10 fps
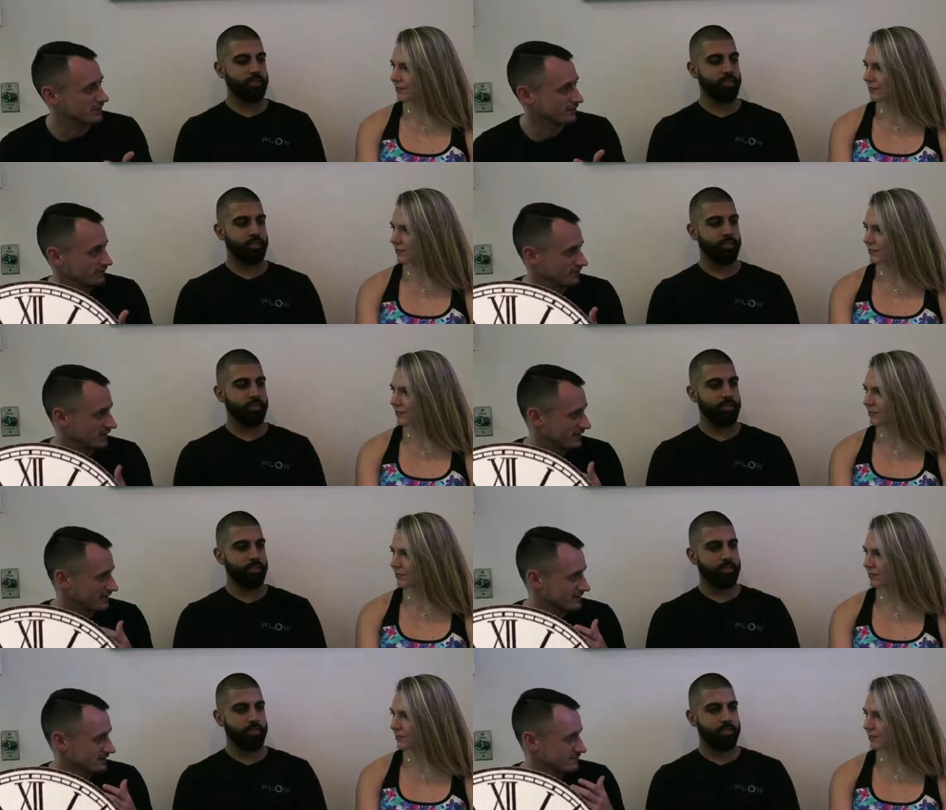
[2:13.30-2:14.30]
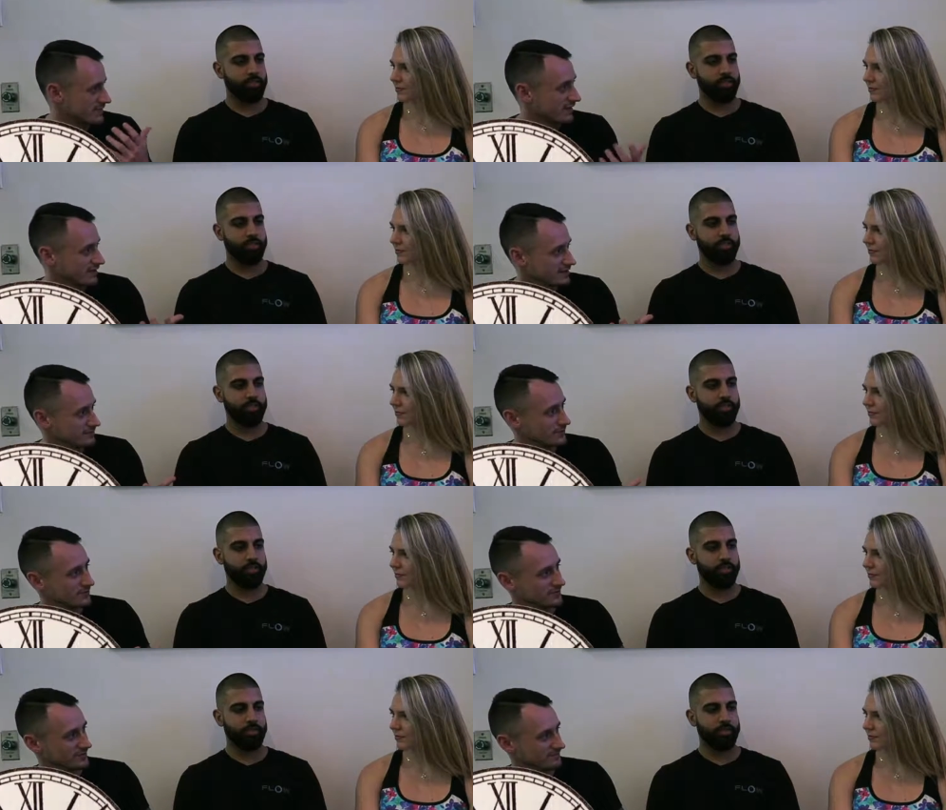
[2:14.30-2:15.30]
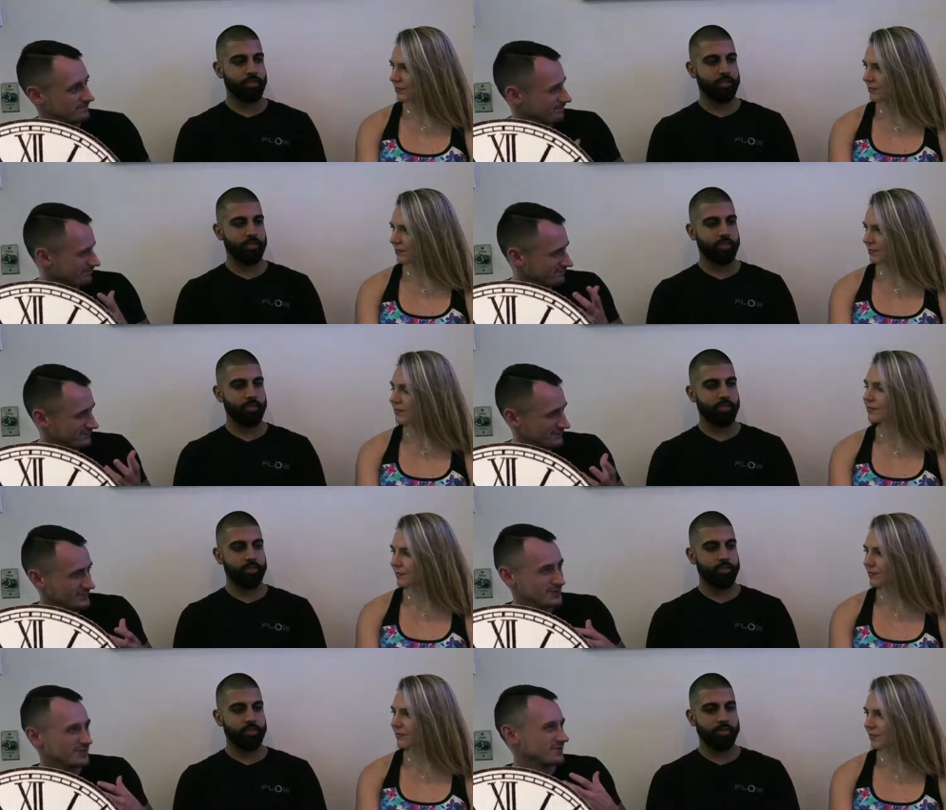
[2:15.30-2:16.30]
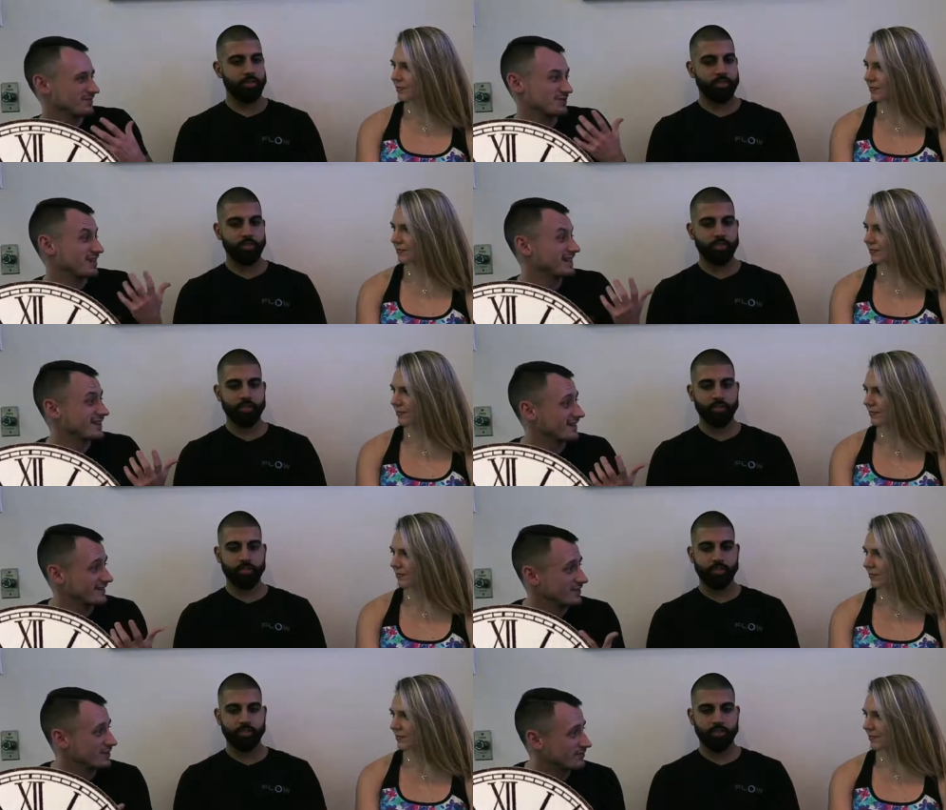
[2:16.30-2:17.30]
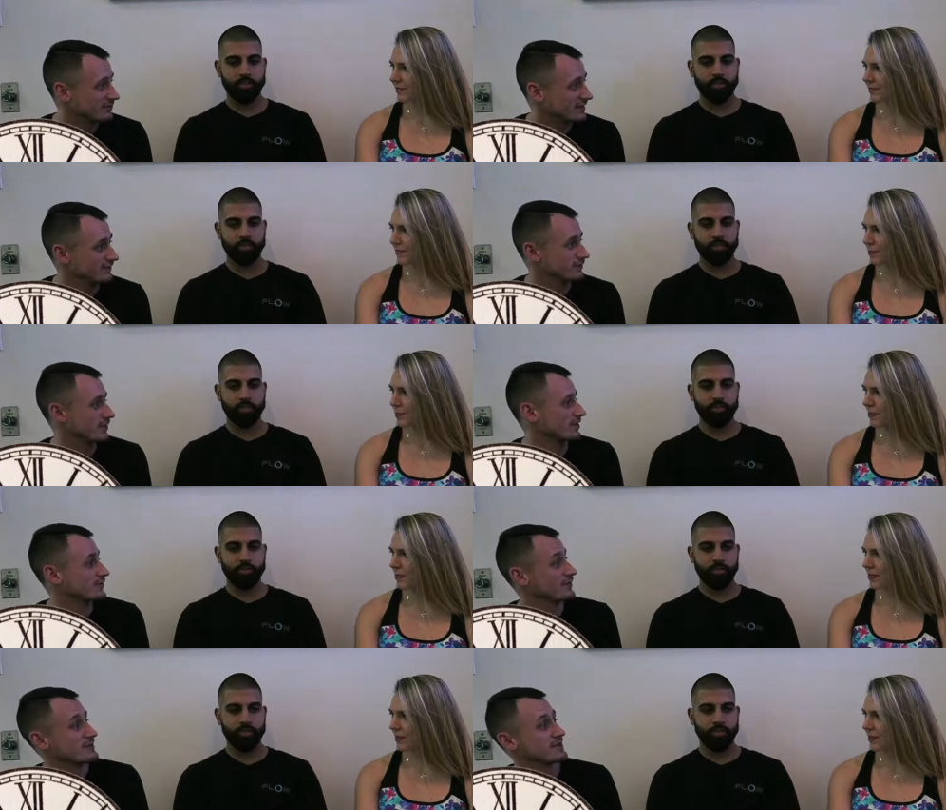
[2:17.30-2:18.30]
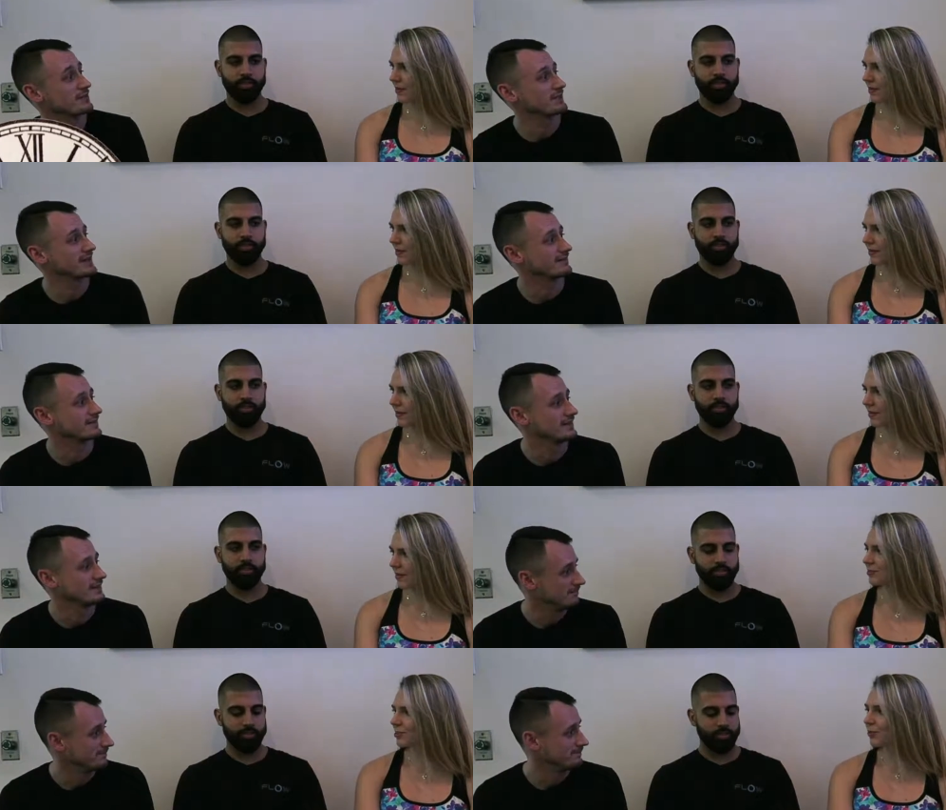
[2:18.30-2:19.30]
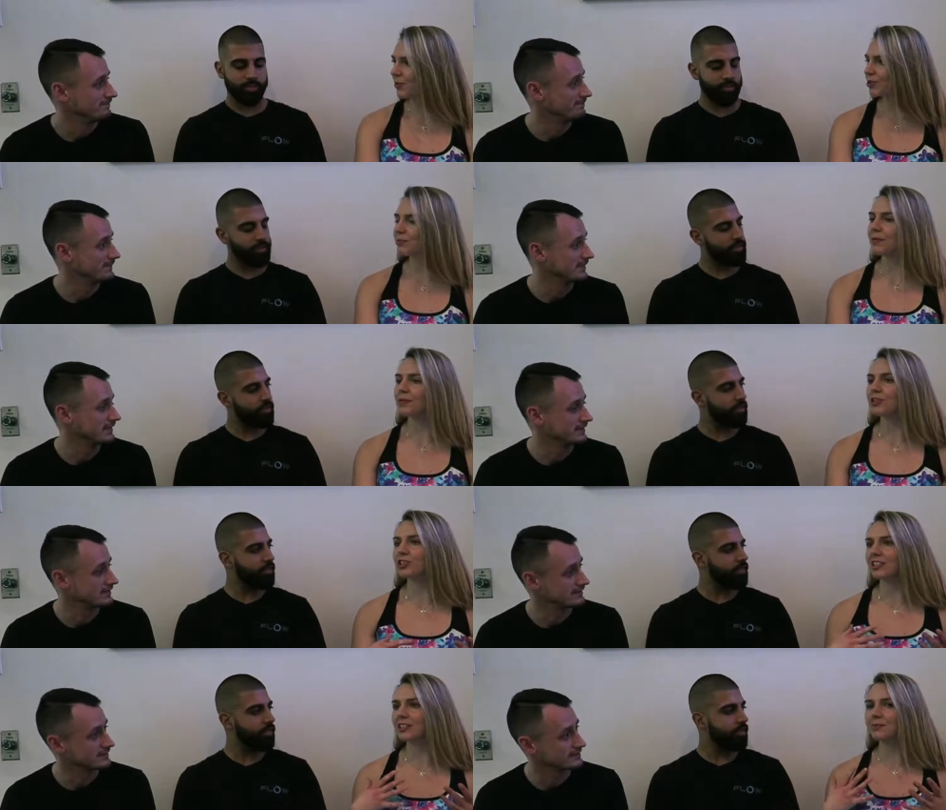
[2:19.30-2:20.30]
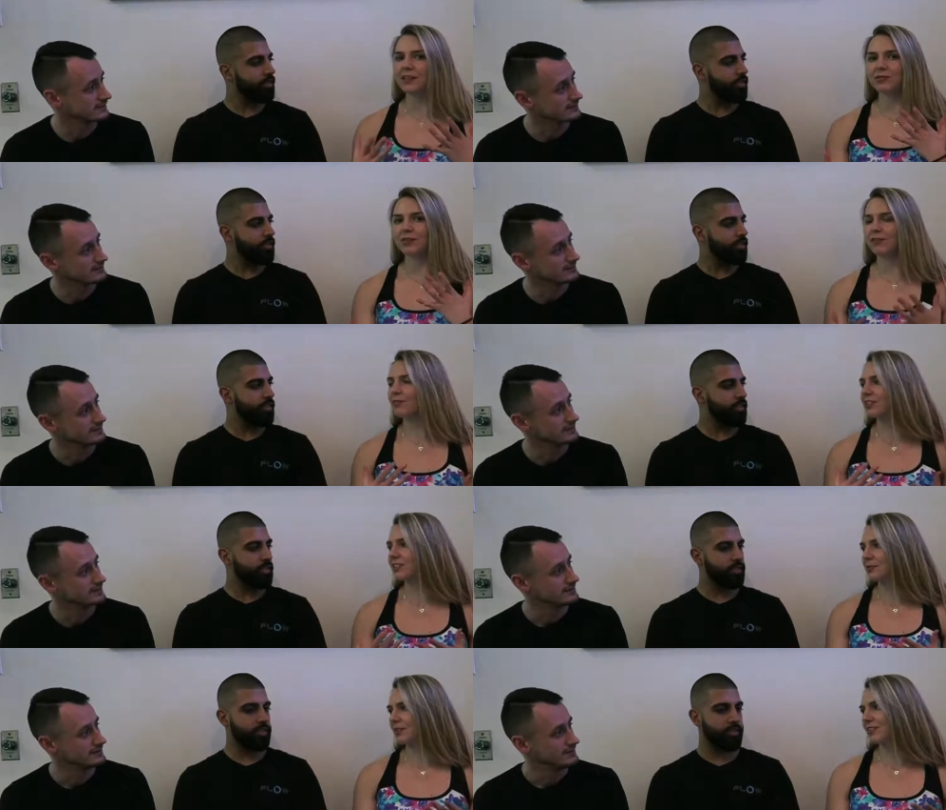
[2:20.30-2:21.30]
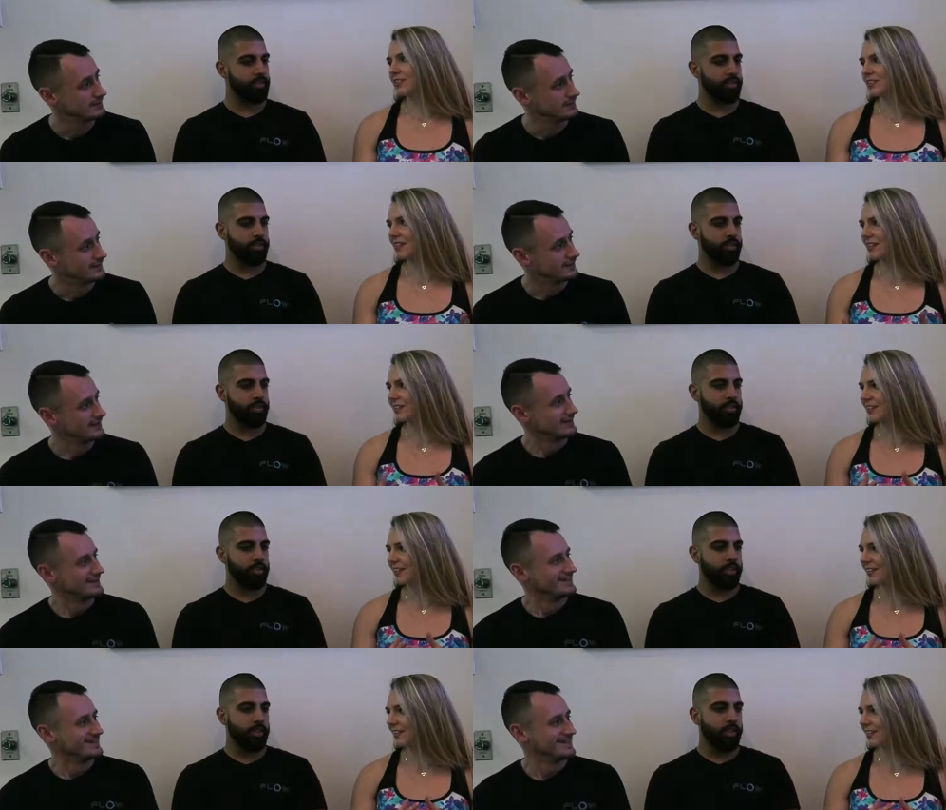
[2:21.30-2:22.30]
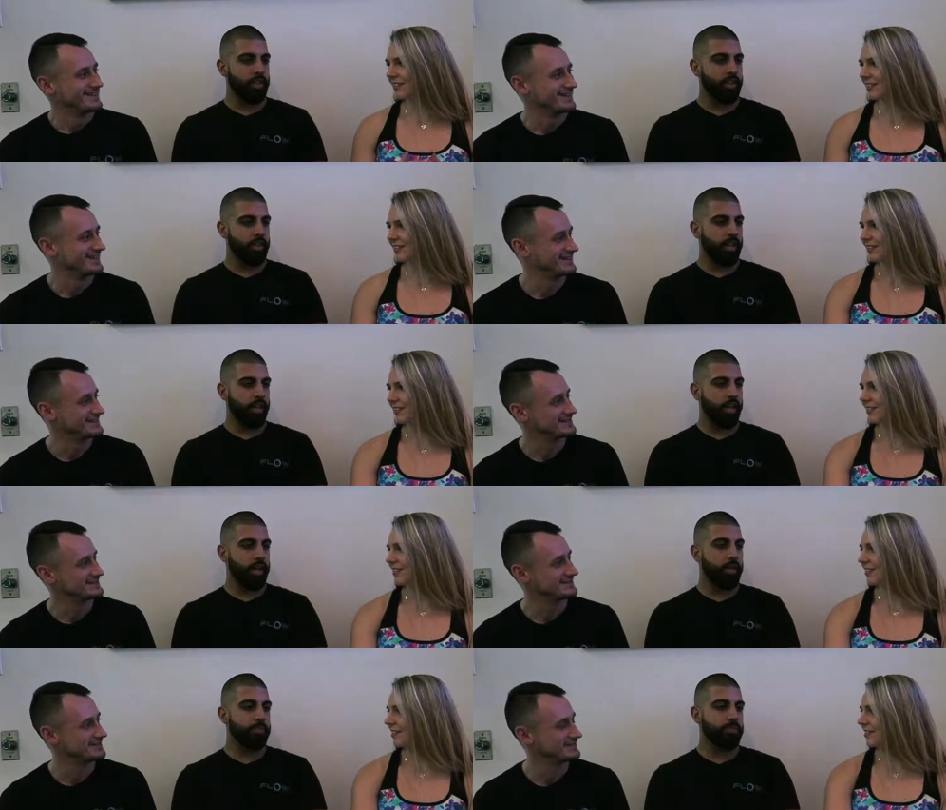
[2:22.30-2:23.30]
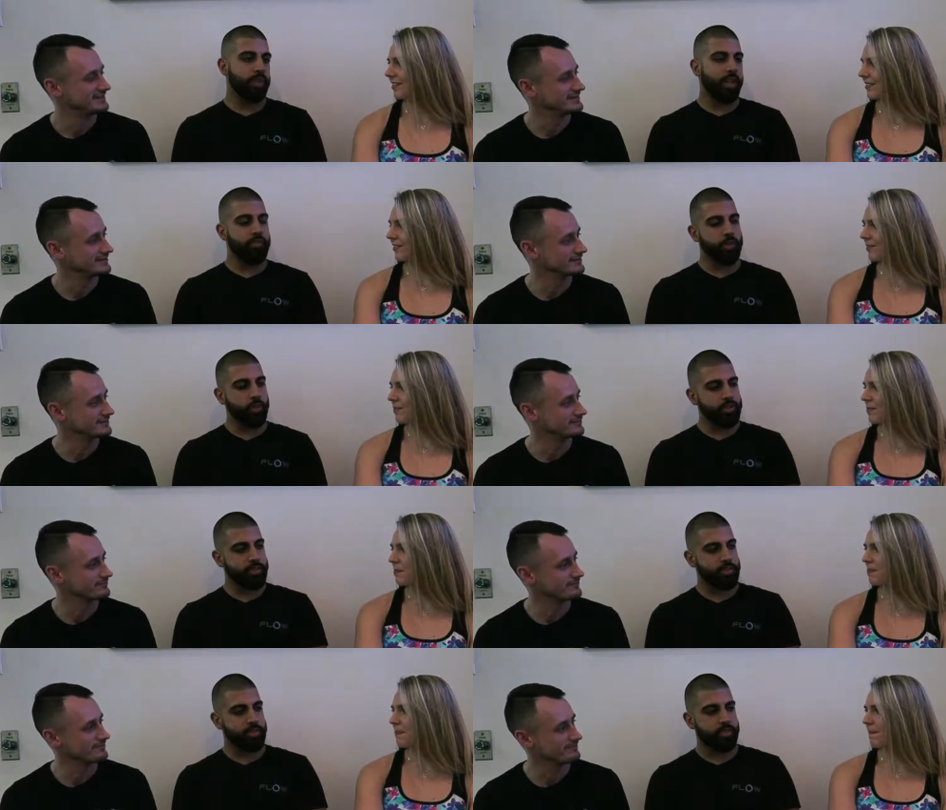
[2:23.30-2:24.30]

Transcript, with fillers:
Speaker 1: of, I guess, time or or anything that you can really feel claustrophobic about.
Speaker 2: So what should people usually expect from their first experience inside the tank?
Speaker 3: Um, everyone's